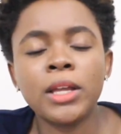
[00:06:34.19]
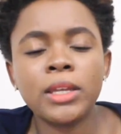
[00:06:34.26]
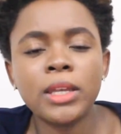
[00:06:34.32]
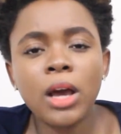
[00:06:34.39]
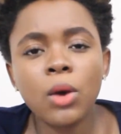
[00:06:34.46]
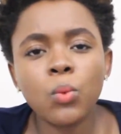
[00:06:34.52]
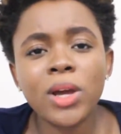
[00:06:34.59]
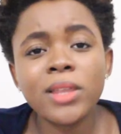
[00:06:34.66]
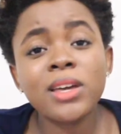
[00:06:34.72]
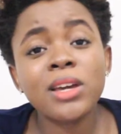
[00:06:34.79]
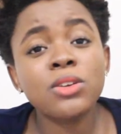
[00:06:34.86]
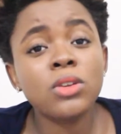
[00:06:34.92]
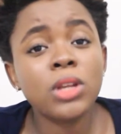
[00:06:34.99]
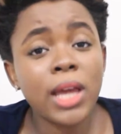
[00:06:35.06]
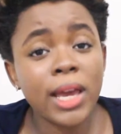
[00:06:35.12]
Now, whether
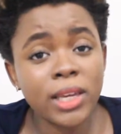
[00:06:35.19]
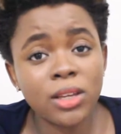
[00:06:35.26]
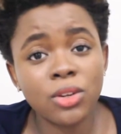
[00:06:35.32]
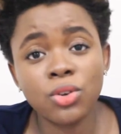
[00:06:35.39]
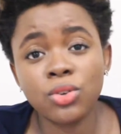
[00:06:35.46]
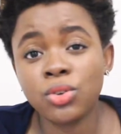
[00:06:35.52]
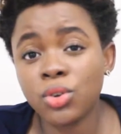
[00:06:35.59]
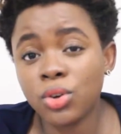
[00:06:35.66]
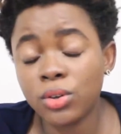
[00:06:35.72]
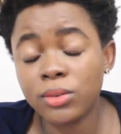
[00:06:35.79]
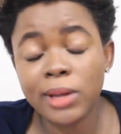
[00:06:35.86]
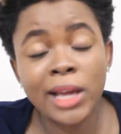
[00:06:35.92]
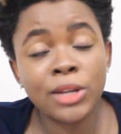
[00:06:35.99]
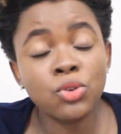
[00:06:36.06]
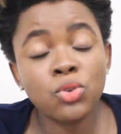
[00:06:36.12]
you like it or
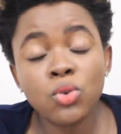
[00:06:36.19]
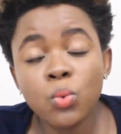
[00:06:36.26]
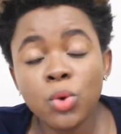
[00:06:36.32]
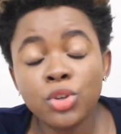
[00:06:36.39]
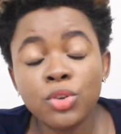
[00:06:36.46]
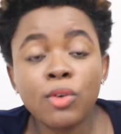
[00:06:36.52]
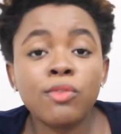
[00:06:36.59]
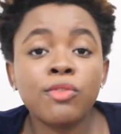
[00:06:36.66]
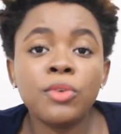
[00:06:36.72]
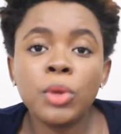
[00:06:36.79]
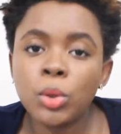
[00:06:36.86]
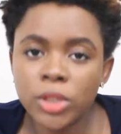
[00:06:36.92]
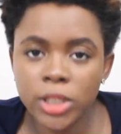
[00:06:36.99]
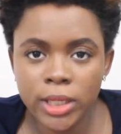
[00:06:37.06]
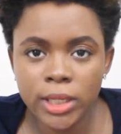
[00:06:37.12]
not, I don't know what your
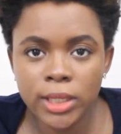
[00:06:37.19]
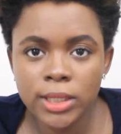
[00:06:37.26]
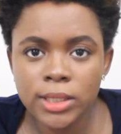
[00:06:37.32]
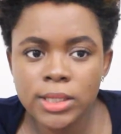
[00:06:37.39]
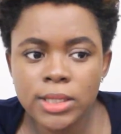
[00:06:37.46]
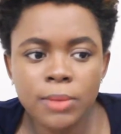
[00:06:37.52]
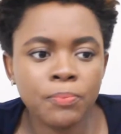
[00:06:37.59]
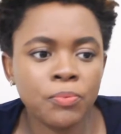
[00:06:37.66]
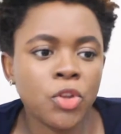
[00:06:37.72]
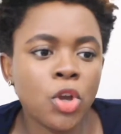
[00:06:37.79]
field is,